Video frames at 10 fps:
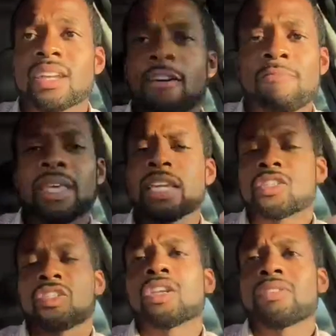Of being a
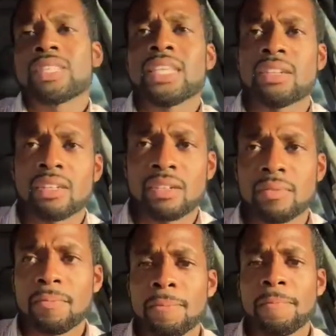servant leader.
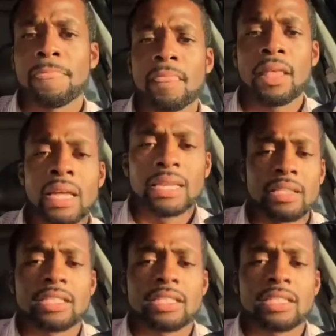Now,